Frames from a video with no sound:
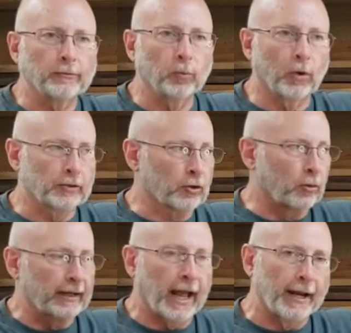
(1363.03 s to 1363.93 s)
what's
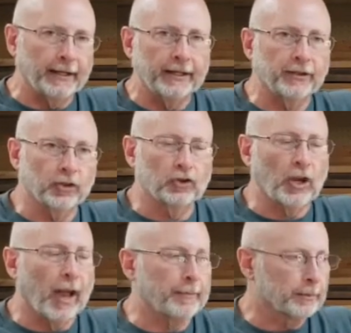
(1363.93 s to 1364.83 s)
going on in the
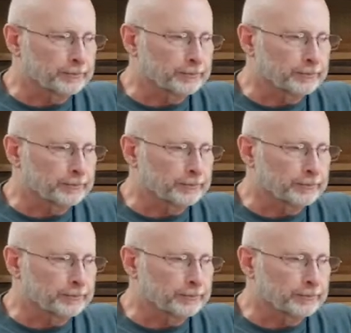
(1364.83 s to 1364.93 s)
shop.